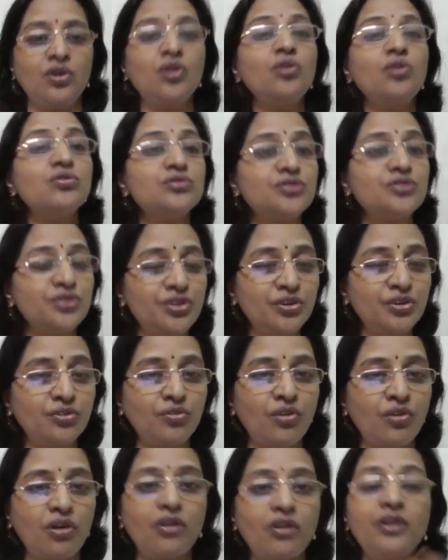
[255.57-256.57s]
close to
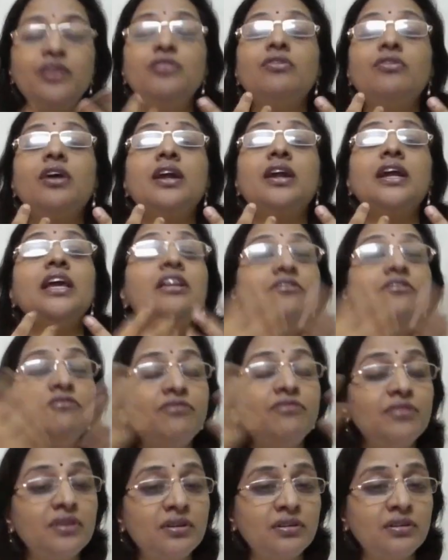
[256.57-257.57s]
you, or you are
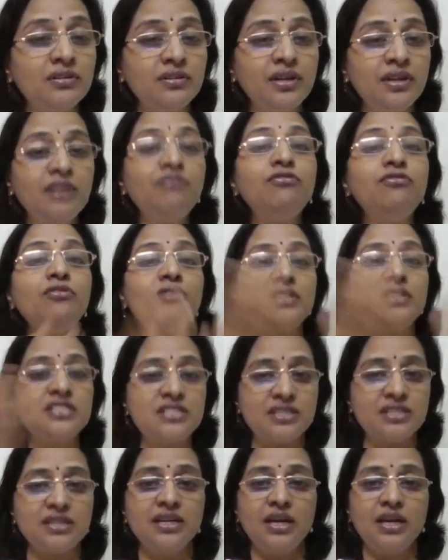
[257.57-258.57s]

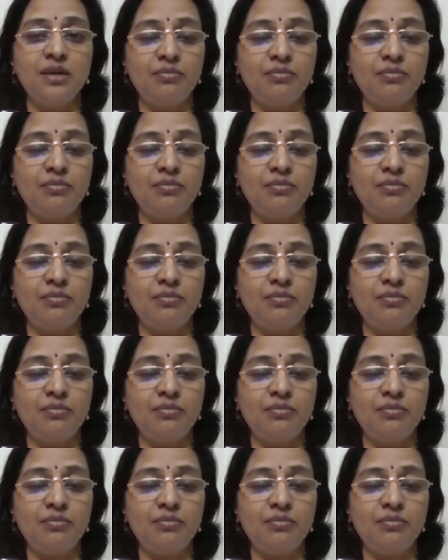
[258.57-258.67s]
influenced